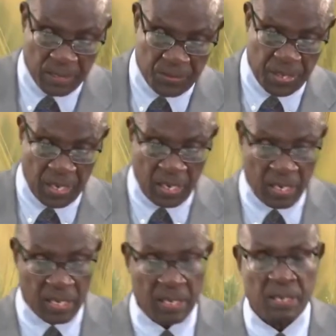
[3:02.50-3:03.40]

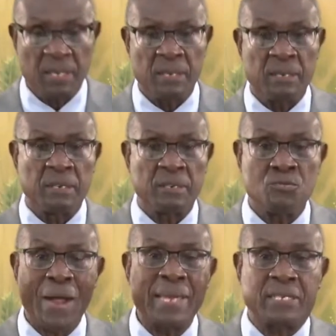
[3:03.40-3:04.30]
the
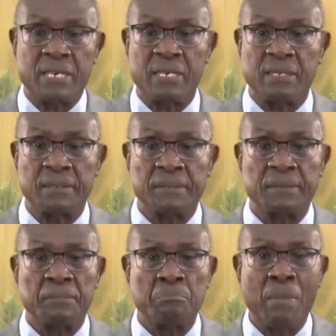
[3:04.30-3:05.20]
writer
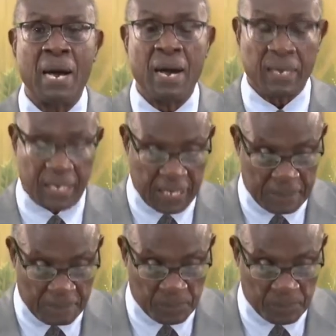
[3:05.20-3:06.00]
Mark